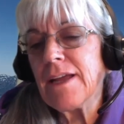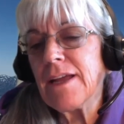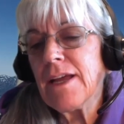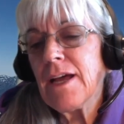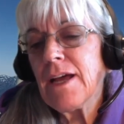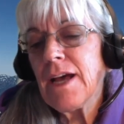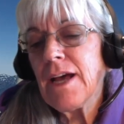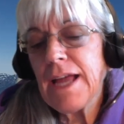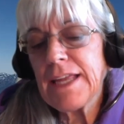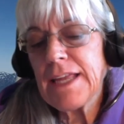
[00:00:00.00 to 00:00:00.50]

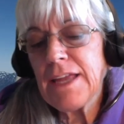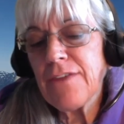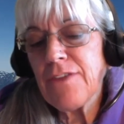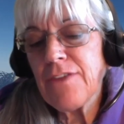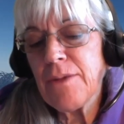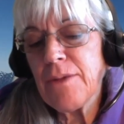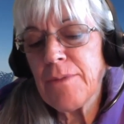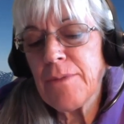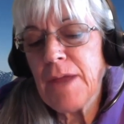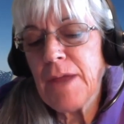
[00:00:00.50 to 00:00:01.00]
I give
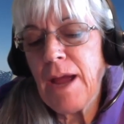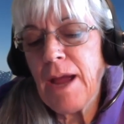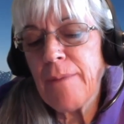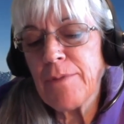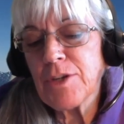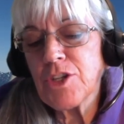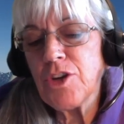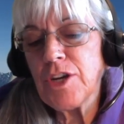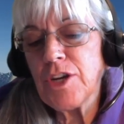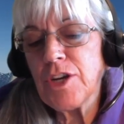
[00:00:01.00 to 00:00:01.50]
them the
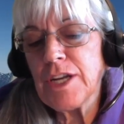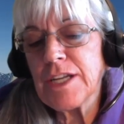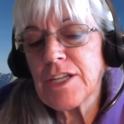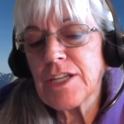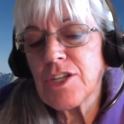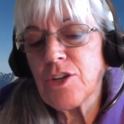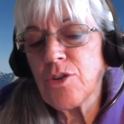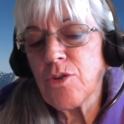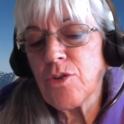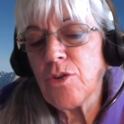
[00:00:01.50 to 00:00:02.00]
opportunity
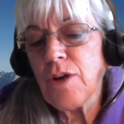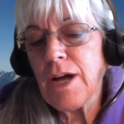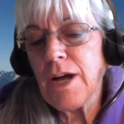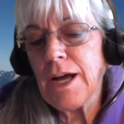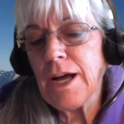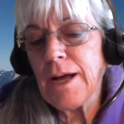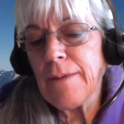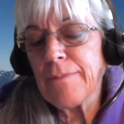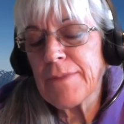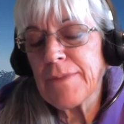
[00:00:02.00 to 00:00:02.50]
to
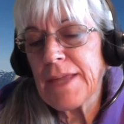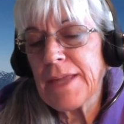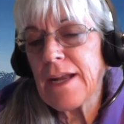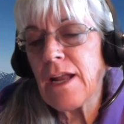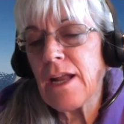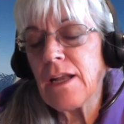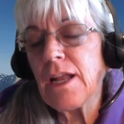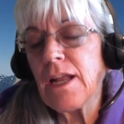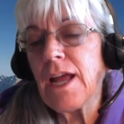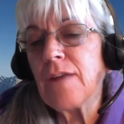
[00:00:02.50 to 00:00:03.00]
um, get
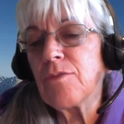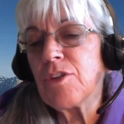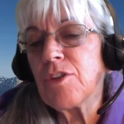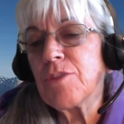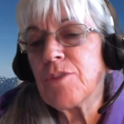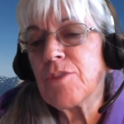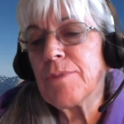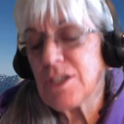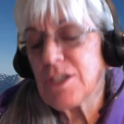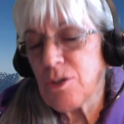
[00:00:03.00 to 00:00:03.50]
online with
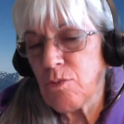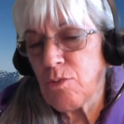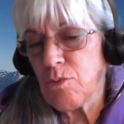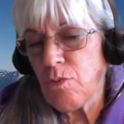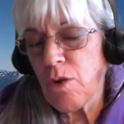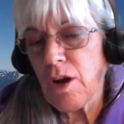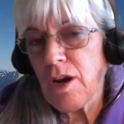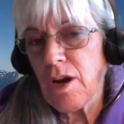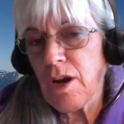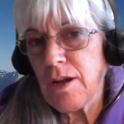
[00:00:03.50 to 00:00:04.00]
me to
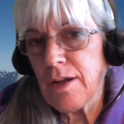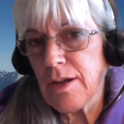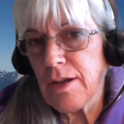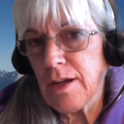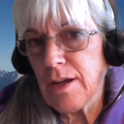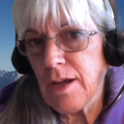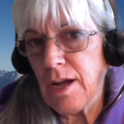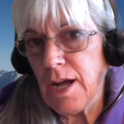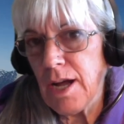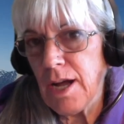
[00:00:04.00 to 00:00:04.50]
work
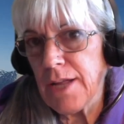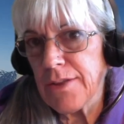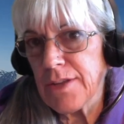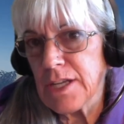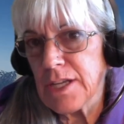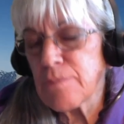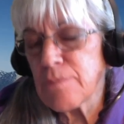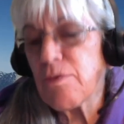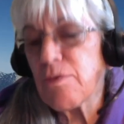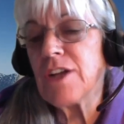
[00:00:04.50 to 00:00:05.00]
on
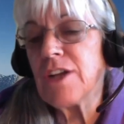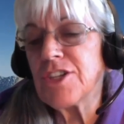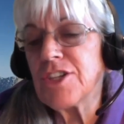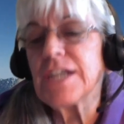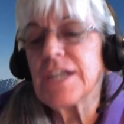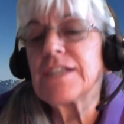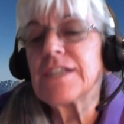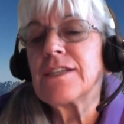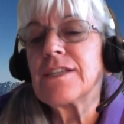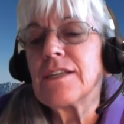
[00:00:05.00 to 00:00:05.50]
these
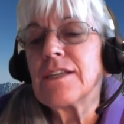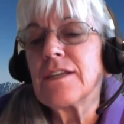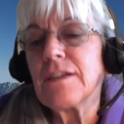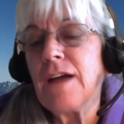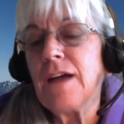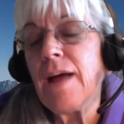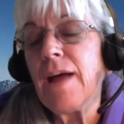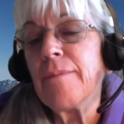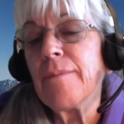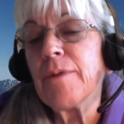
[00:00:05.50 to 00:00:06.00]
projects.
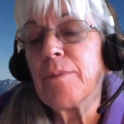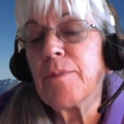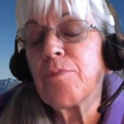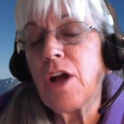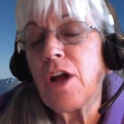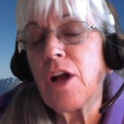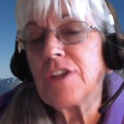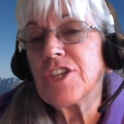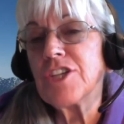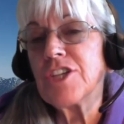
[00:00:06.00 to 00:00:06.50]
I'm a mm-hmm.
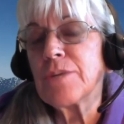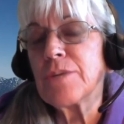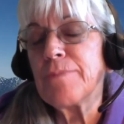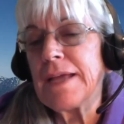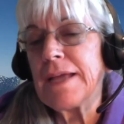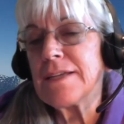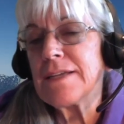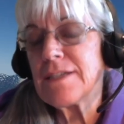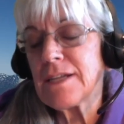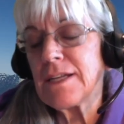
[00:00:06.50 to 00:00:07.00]
project
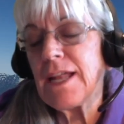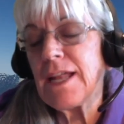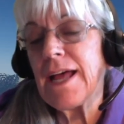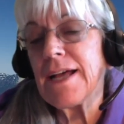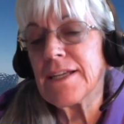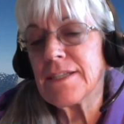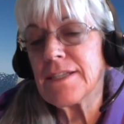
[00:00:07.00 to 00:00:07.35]
based class.